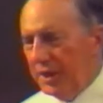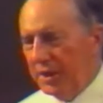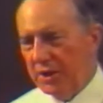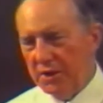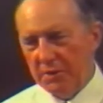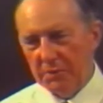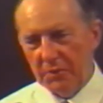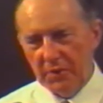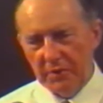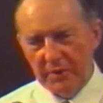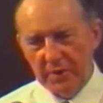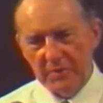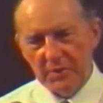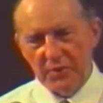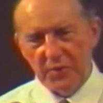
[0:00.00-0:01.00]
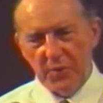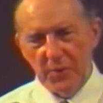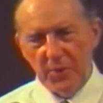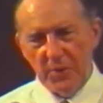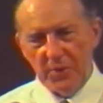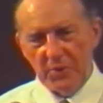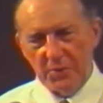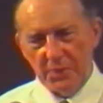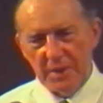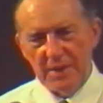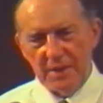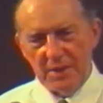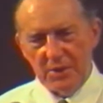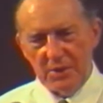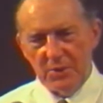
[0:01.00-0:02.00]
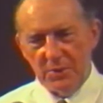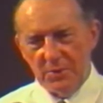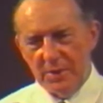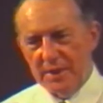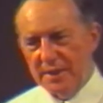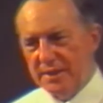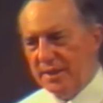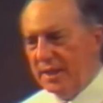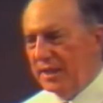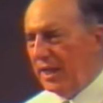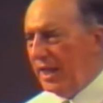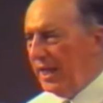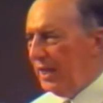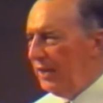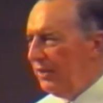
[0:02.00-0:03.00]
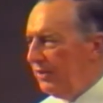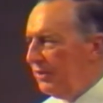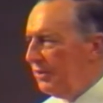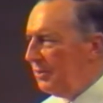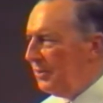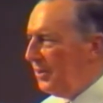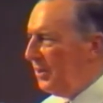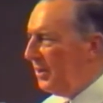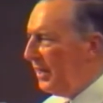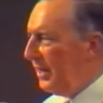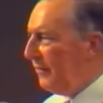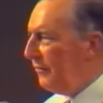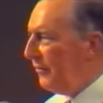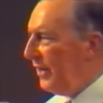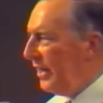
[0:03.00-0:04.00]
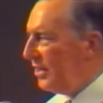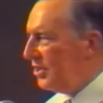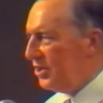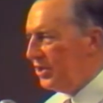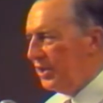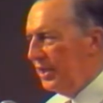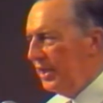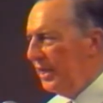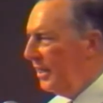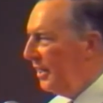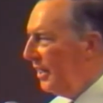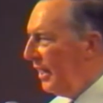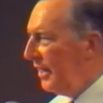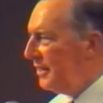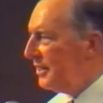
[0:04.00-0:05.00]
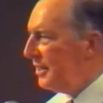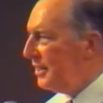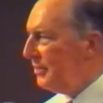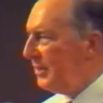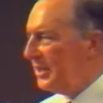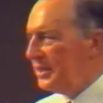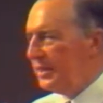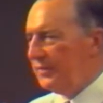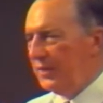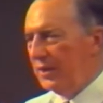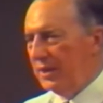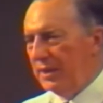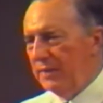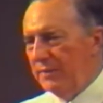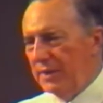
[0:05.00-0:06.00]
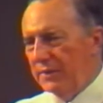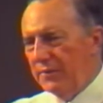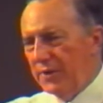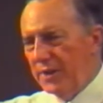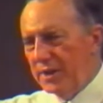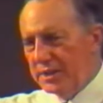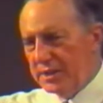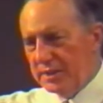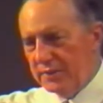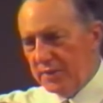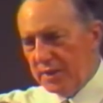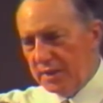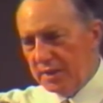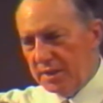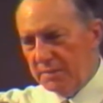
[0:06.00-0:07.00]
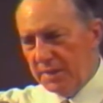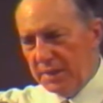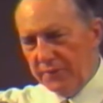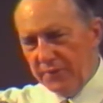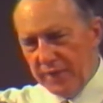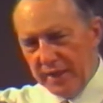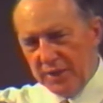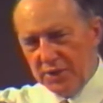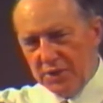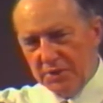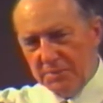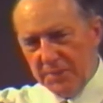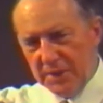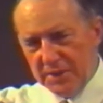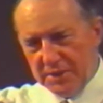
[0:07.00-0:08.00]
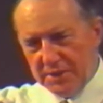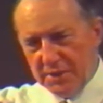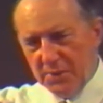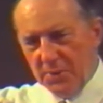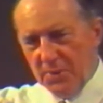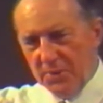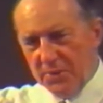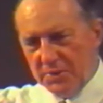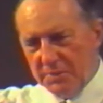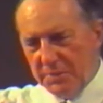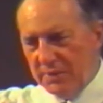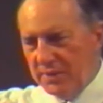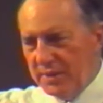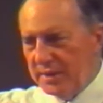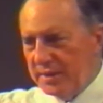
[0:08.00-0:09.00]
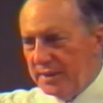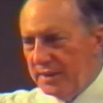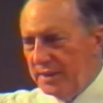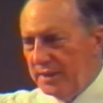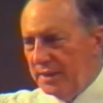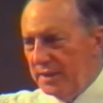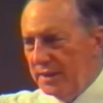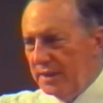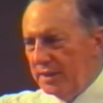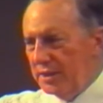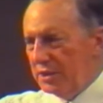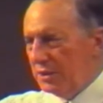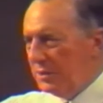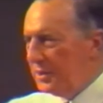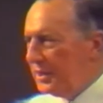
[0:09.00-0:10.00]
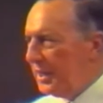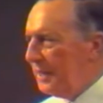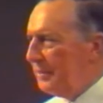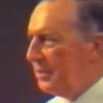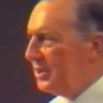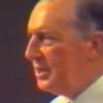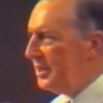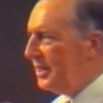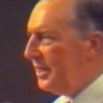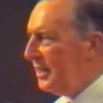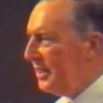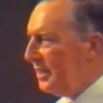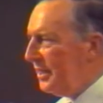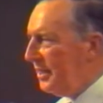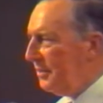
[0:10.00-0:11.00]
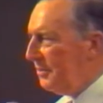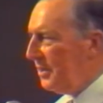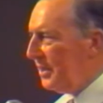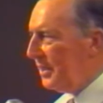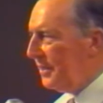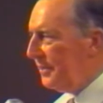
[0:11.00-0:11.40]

I got to Proverbs 4:22, when it said, health to all their flesh, I said to myself, not even a philosopher can make flesh mean soul or spirit. So I said, I'm going to take it that way.